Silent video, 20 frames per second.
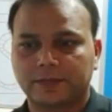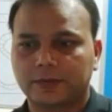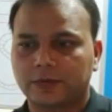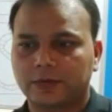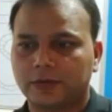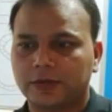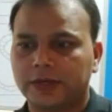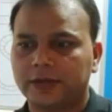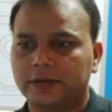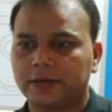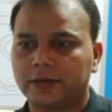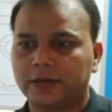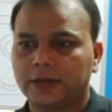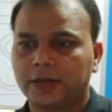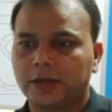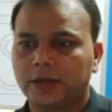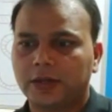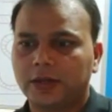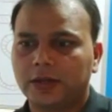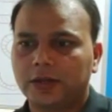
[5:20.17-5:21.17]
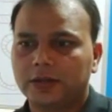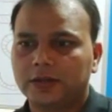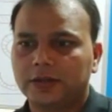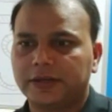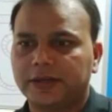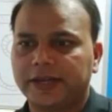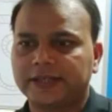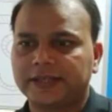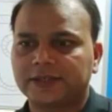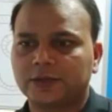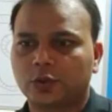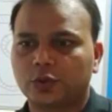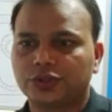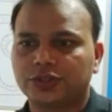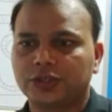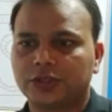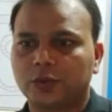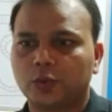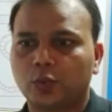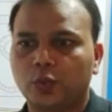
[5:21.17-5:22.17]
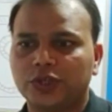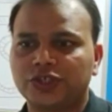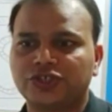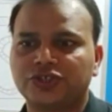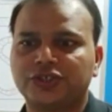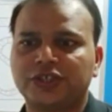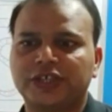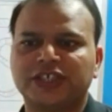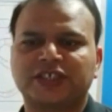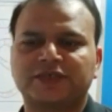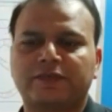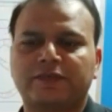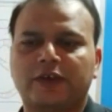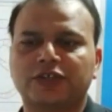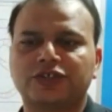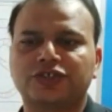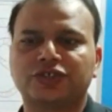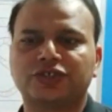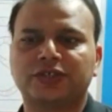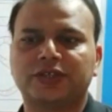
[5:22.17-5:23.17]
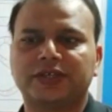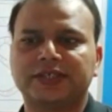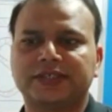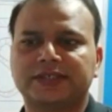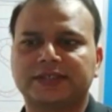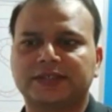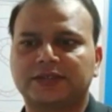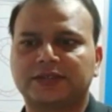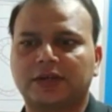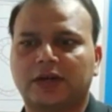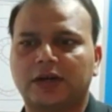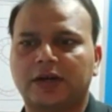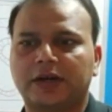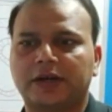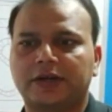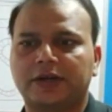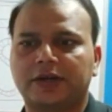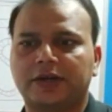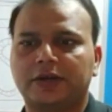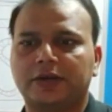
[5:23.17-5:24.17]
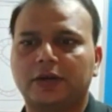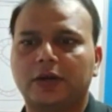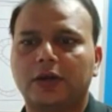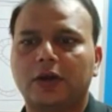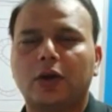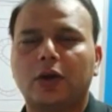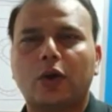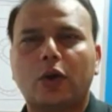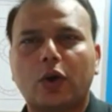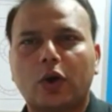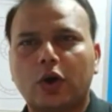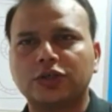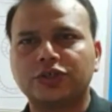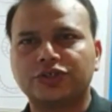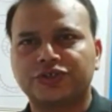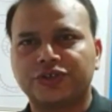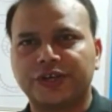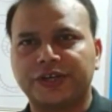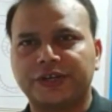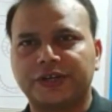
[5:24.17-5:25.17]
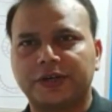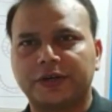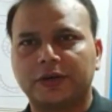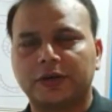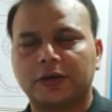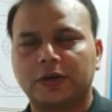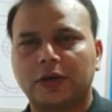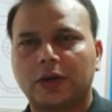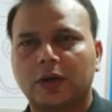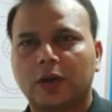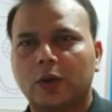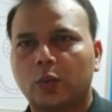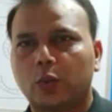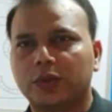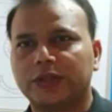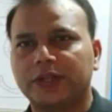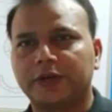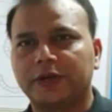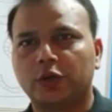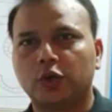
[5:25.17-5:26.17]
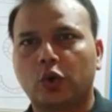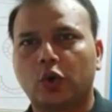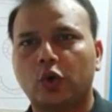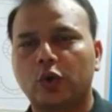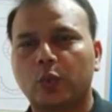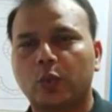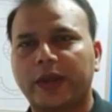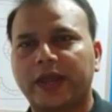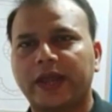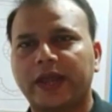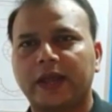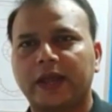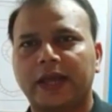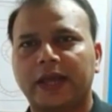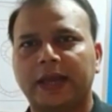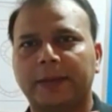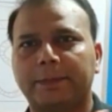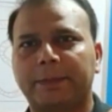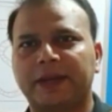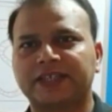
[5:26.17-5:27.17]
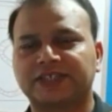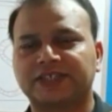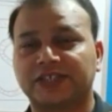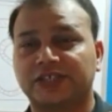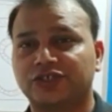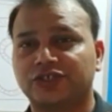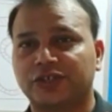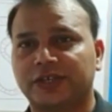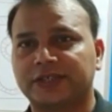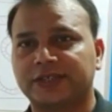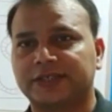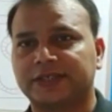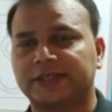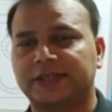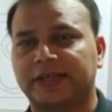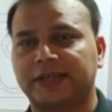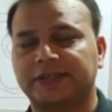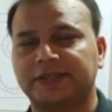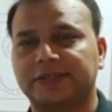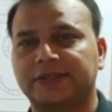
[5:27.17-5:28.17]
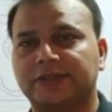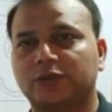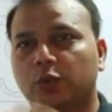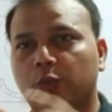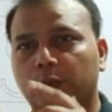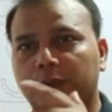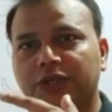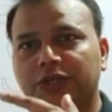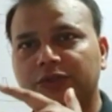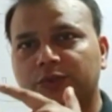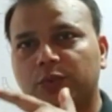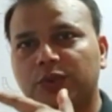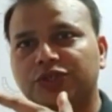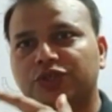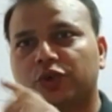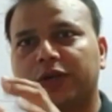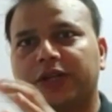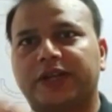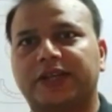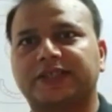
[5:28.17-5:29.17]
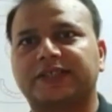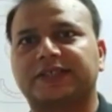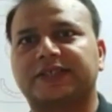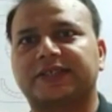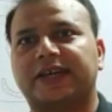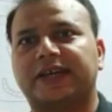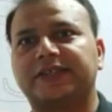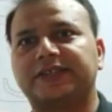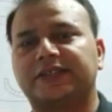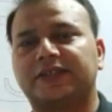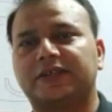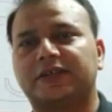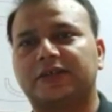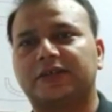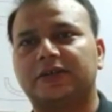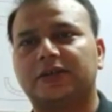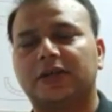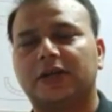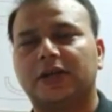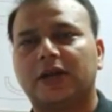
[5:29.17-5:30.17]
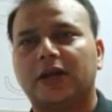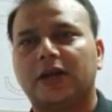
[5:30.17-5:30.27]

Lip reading: All right. The next question, which dysfunction is targeted or treated with the doorway hip extension exercises? So we showed an exercise in our